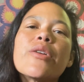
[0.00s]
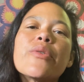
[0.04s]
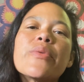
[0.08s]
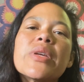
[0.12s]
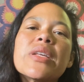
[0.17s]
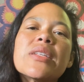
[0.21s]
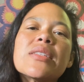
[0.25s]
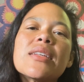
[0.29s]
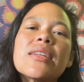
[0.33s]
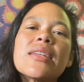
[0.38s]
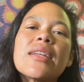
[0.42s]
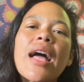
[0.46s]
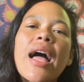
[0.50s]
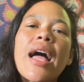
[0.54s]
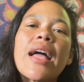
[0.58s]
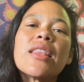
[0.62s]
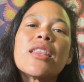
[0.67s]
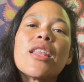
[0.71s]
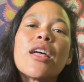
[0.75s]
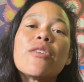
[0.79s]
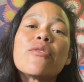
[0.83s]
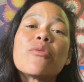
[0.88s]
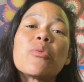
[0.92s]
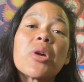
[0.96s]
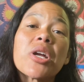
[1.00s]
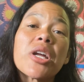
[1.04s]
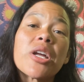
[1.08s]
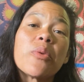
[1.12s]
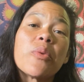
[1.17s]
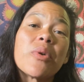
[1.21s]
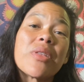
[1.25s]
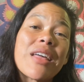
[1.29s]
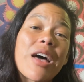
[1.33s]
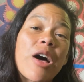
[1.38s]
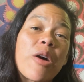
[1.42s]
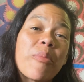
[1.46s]
reason I love working
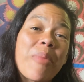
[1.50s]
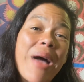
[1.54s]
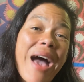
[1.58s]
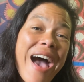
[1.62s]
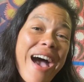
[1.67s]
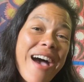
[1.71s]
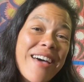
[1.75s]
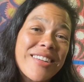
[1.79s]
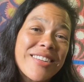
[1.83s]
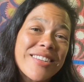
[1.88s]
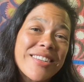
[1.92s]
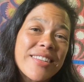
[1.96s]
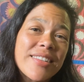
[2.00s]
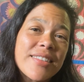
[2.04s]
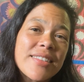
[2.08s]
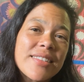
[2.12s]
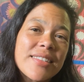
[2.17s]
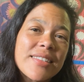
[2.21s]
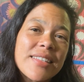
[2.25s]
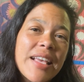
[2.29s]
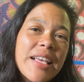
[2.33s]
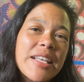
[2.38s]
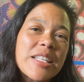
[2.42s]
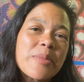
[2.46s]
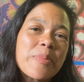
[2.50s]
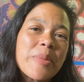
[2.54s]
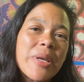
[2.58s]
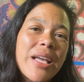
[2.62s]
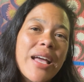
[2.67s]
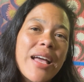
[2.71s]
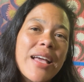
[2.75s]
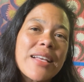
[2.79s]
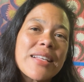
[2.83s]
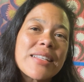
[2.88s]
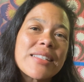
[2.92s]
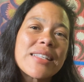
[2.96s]
without patterns is
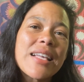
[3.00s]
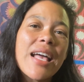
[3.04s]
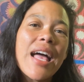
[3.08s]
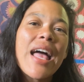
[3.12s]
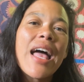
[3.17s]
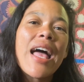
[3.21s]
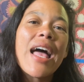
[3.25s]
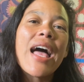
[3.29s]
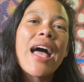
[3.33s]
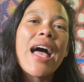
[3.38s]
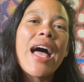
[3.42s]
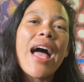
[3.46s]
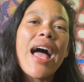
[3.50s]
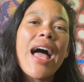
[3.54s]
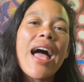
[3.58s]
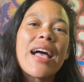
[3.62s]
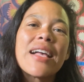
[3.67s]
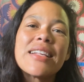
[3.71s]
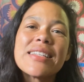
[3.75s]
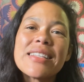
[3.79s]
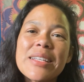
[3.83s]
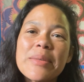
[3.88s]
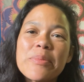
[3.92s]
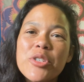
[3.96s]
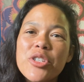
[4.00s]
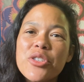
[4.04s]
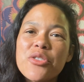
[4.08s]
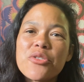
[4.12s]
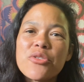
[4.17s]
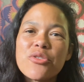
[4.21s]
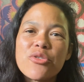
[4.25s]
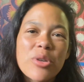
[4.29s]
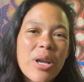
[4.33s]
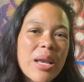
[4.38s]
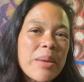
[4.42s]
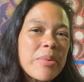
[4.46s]
because as just
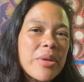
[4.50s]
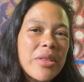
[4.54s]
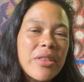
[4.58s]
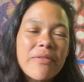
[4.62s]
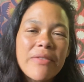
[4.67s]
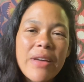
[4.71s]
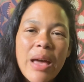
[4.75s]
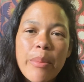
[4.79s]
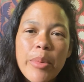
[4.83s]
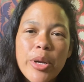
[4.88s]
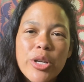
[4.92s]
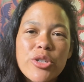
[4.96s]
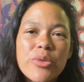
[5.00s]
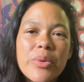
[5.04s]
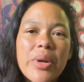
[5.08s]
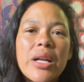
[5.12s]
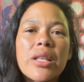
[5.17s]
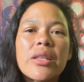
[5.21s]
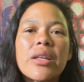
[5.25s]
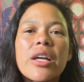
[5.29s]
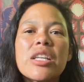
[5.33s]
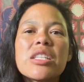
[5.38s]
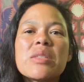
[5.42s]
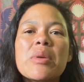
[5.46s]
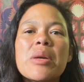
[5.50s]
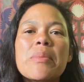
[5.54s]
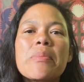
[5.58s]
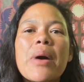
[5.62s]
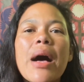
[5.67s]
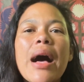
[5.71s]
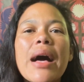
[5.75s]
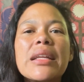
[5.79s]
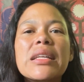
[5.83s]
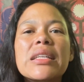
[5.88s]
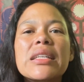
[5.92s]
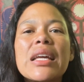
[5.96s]
draping the fabric directly onto my
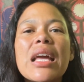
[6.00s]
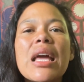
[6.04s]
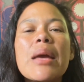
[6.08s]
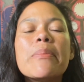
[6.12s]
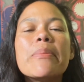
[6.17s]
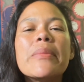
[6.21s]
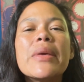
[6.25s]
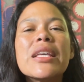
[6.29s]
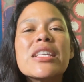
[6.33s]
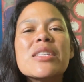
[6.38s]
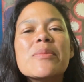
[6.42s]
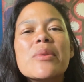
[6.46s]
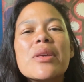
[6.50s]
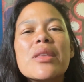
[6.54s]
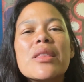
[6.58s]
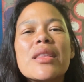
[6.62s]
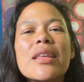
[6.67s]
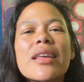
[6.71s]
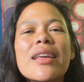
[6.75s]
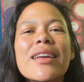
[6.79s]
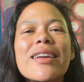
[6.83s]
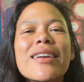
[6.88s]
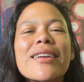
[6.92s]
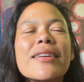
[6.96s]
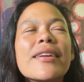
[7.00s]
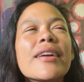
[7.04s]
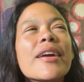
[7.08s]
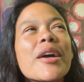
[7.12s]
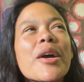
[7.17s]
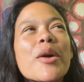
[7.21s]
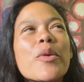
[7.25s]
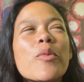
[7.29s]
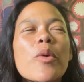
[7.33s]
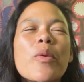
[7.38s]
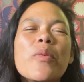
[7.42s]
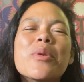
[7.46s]
body, it makes me think,
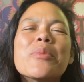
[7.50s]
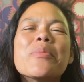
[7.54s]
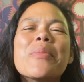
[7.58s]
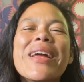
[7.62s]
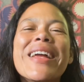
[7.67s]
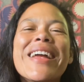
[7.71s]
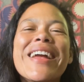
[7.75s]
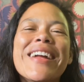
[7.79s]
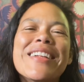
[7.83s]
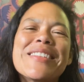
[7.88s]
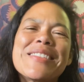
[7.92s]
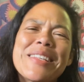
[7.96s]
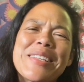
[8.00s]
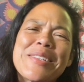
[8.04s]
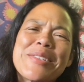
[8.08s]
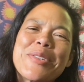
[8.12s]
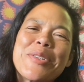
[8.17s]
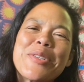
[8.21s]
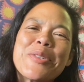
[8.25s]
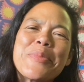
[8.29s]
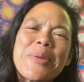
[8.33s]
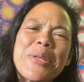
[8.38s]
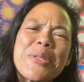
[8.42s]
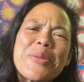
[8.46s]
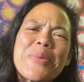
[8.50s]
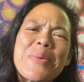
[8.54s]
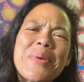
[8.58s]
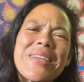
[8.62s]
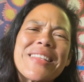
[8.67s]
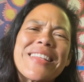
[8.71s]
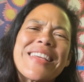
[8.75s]
what would my ancestors be doing?